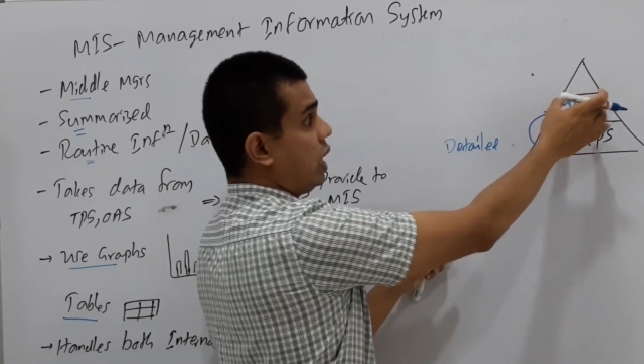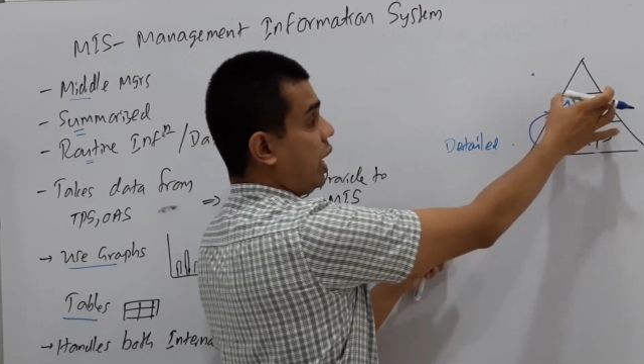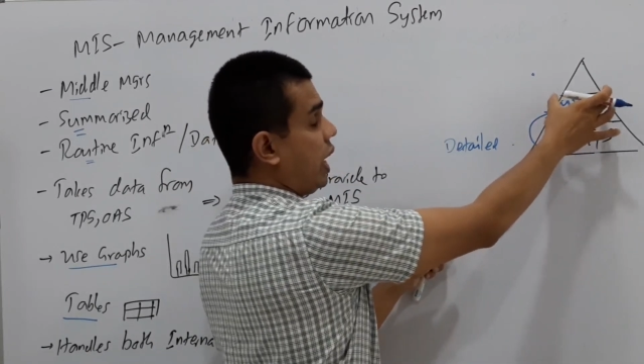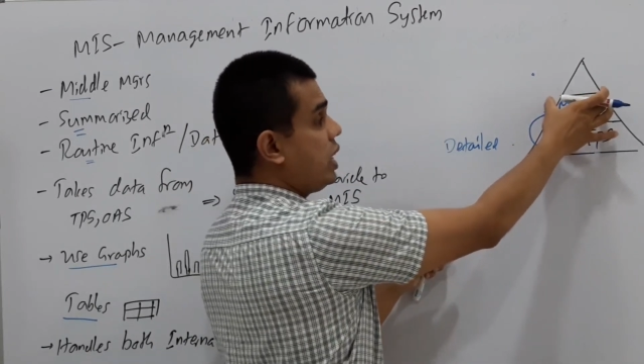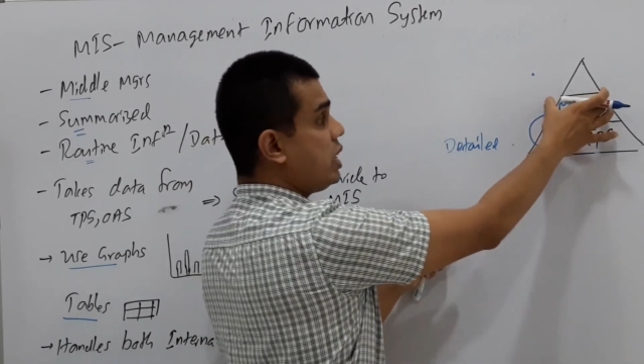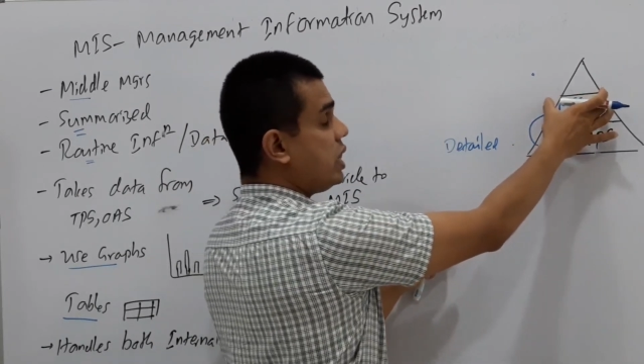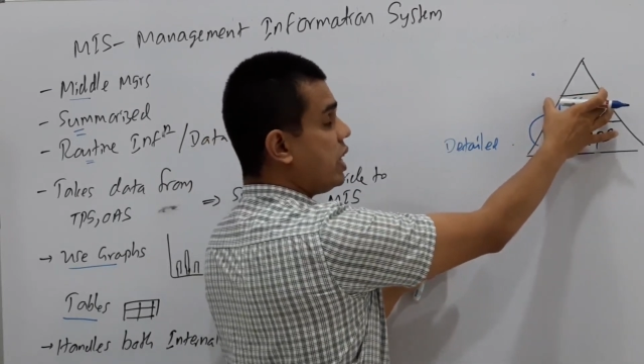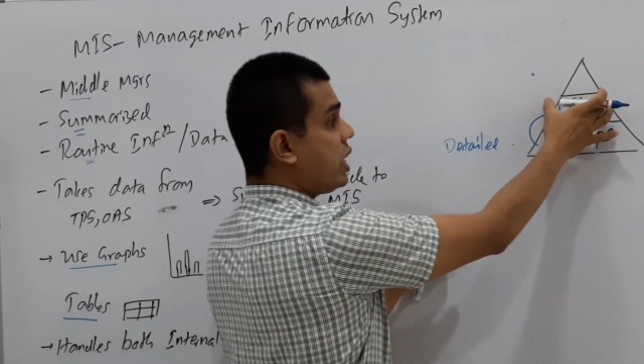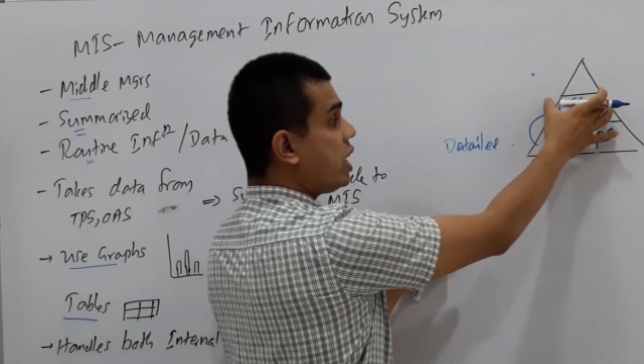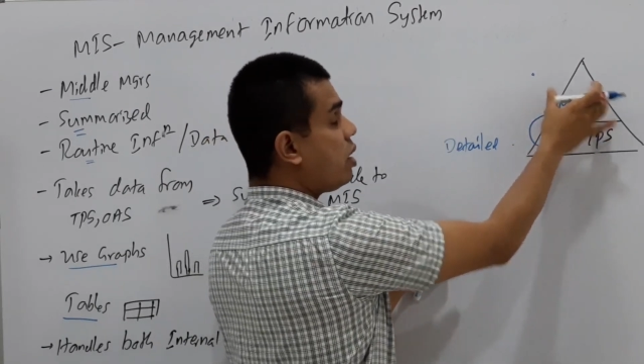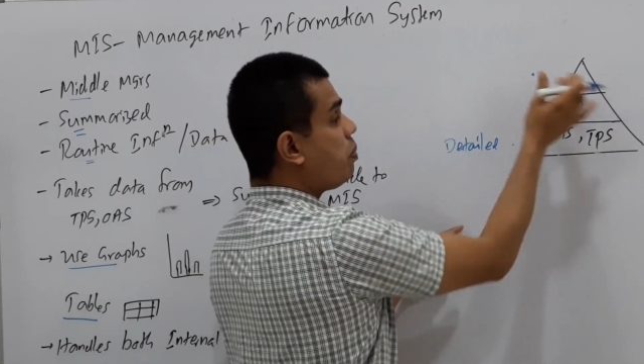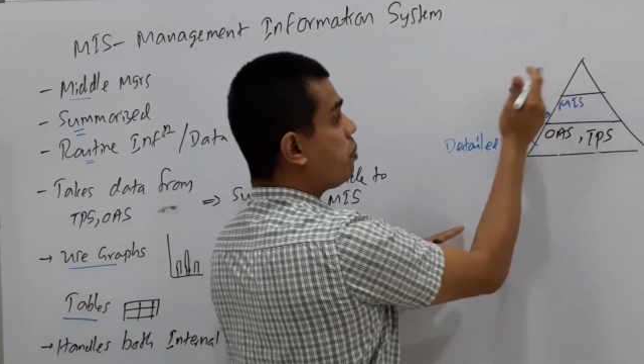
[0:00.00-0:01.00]
And they
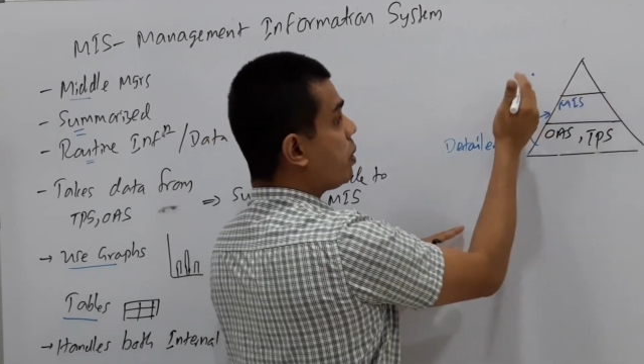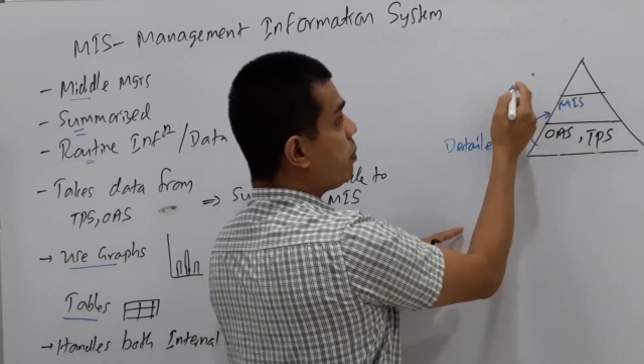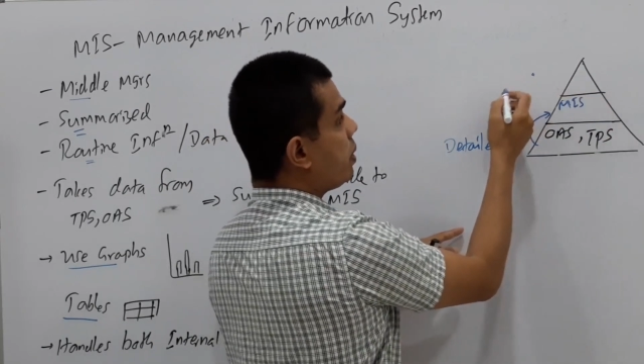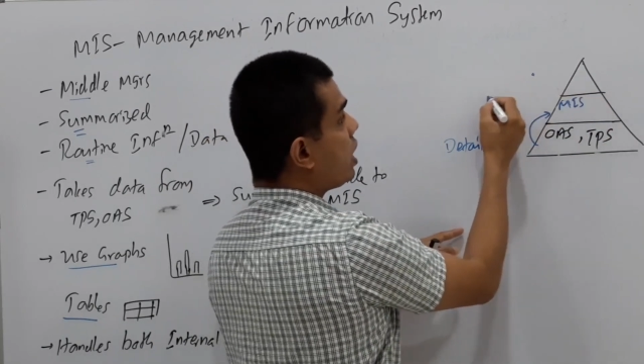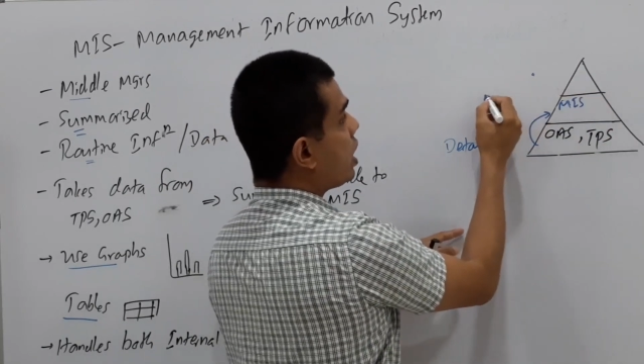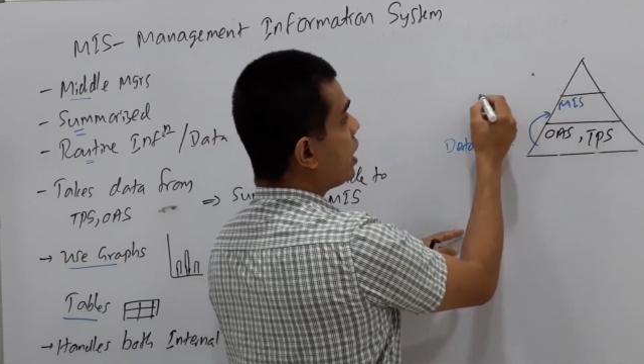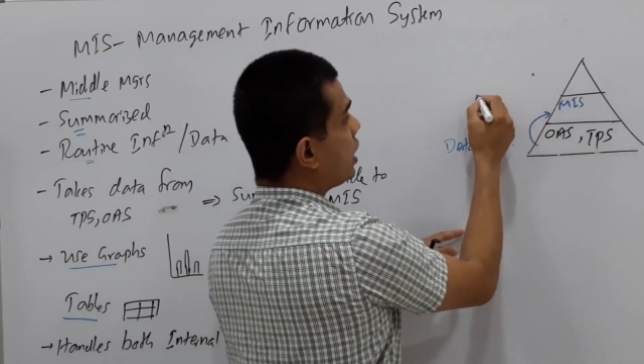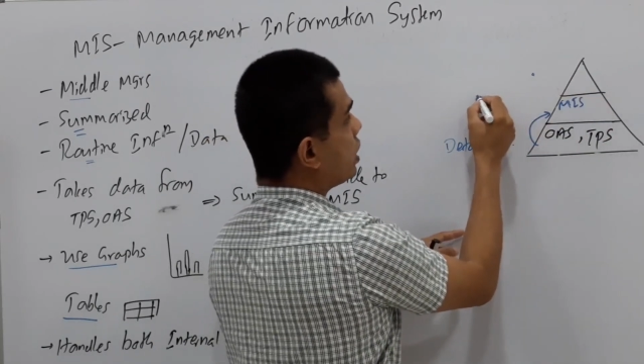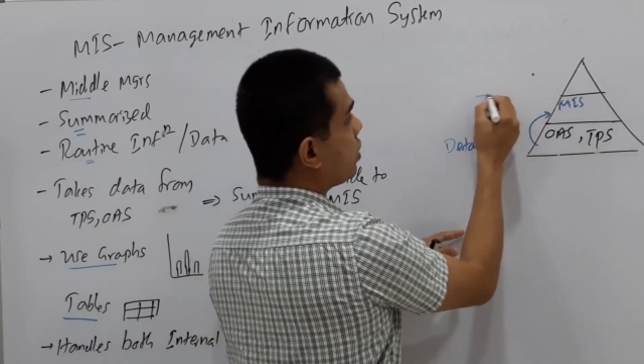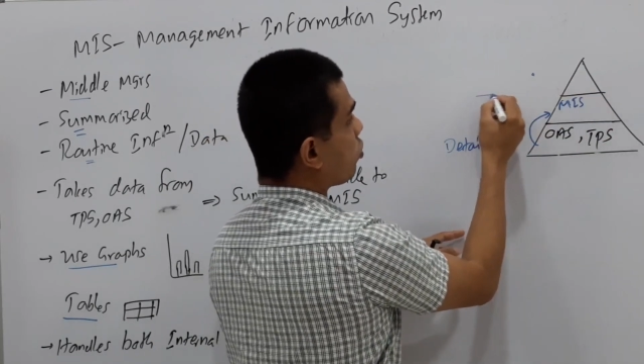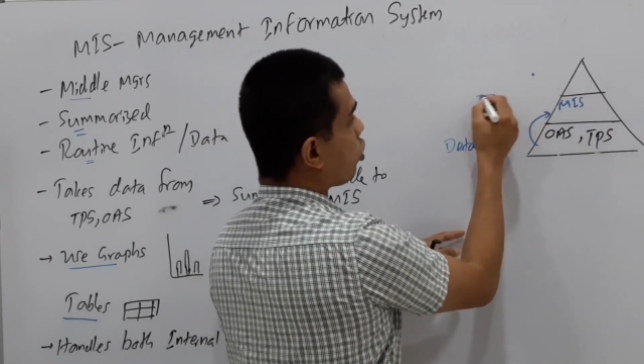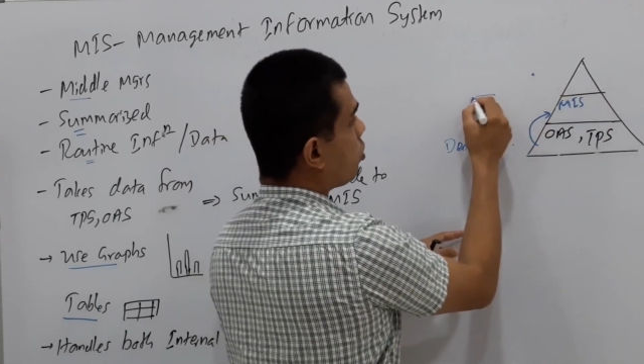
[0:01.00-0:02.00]
are prepared in
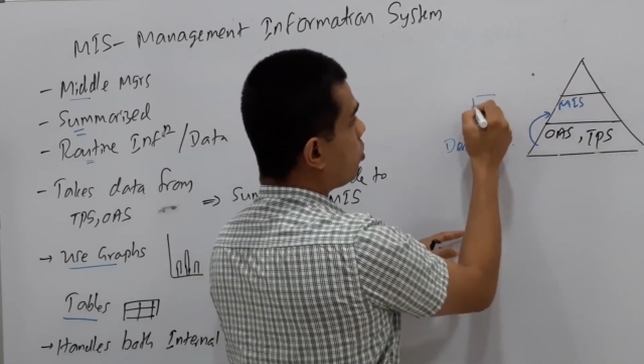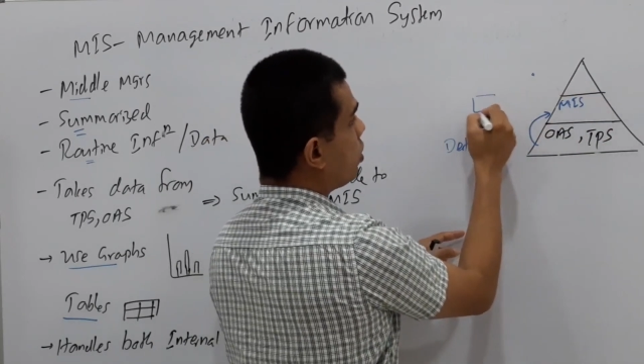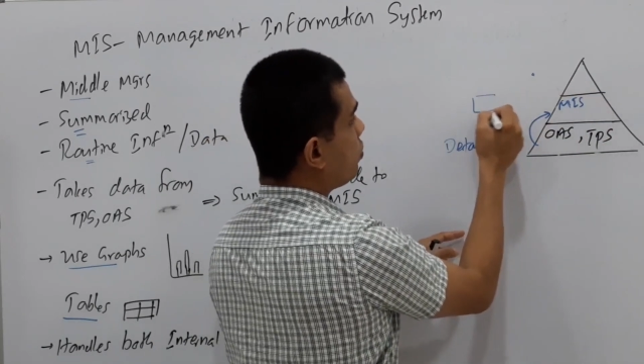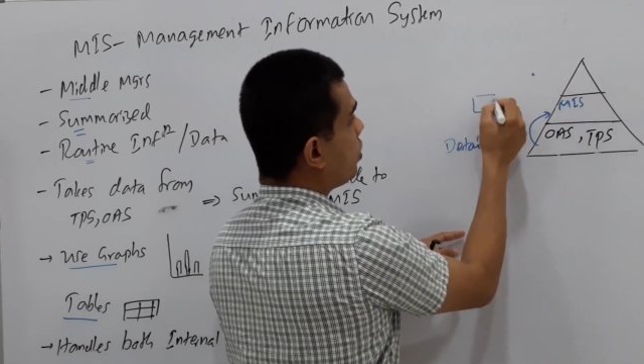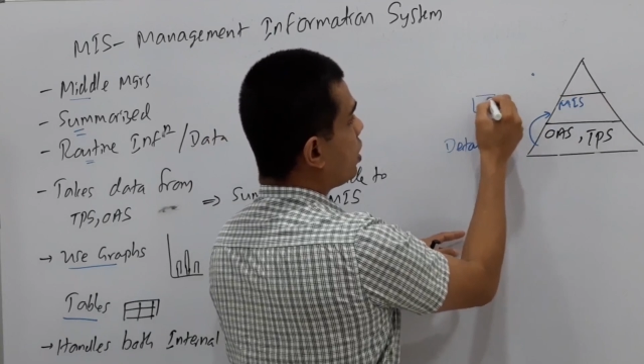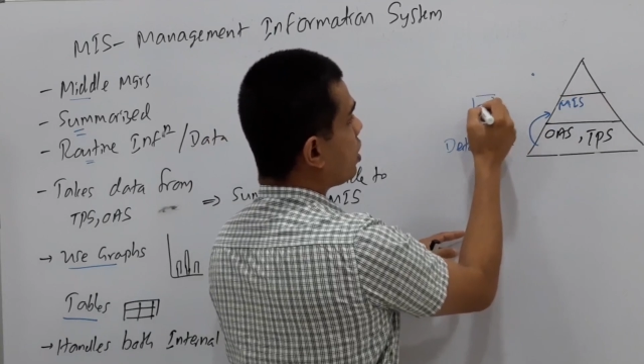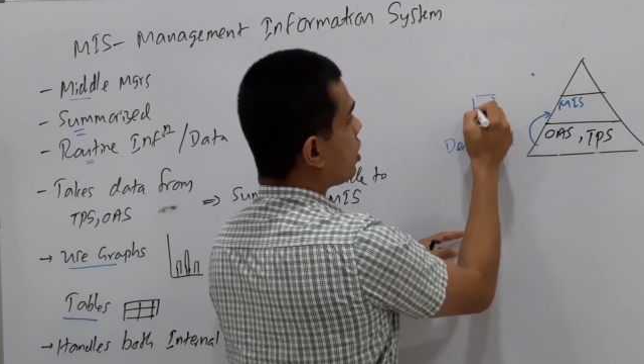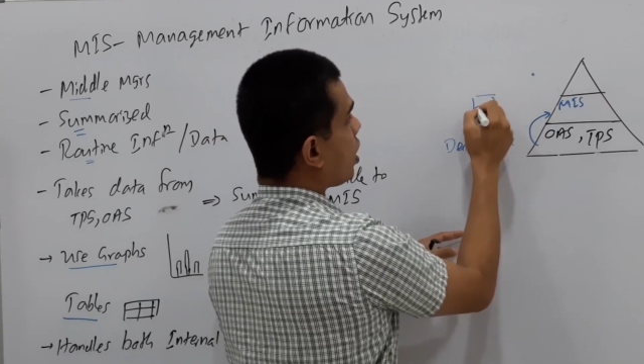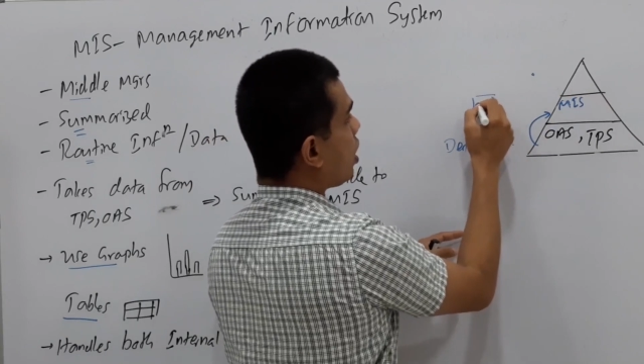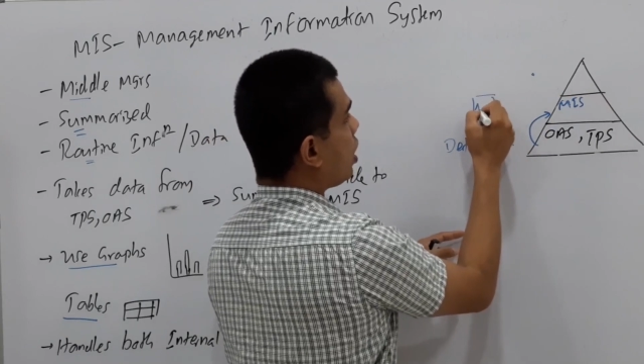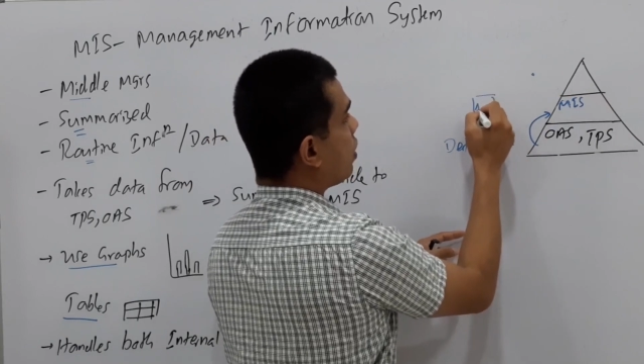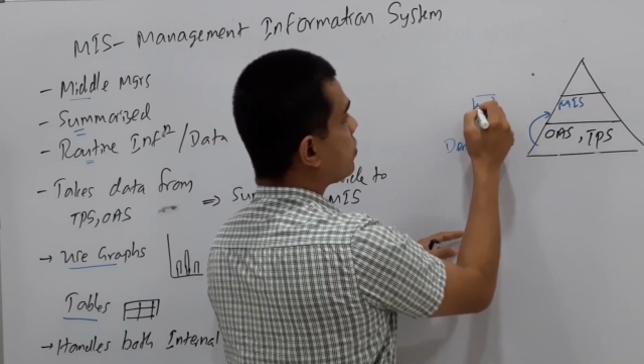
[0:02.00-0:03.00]
the form of
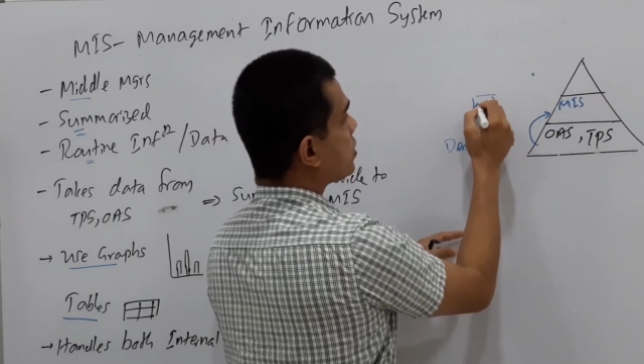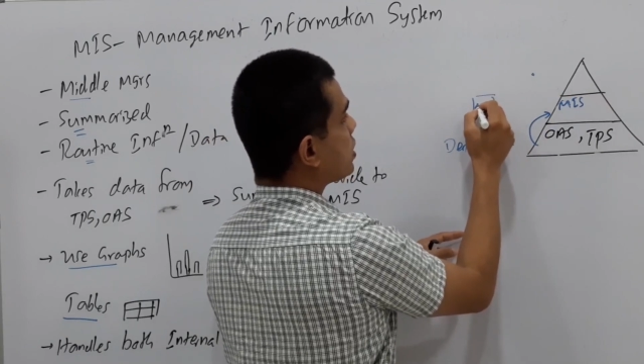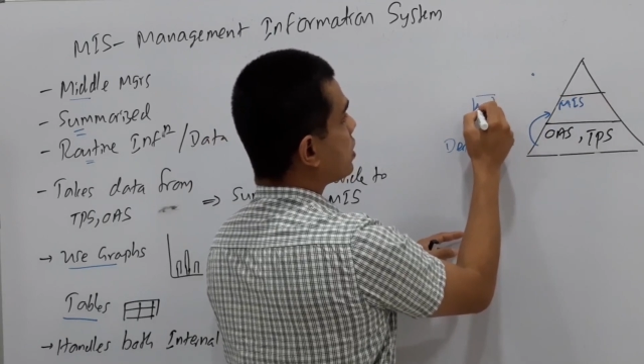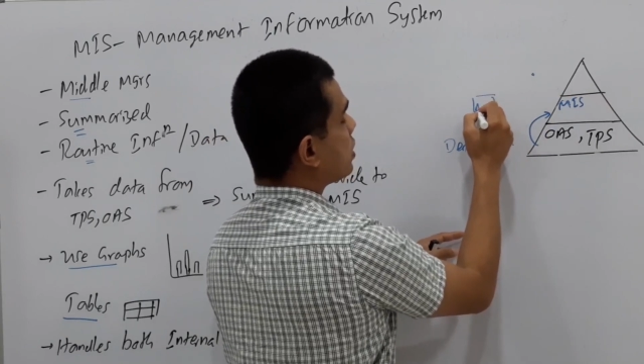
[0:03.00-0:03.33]
graphs,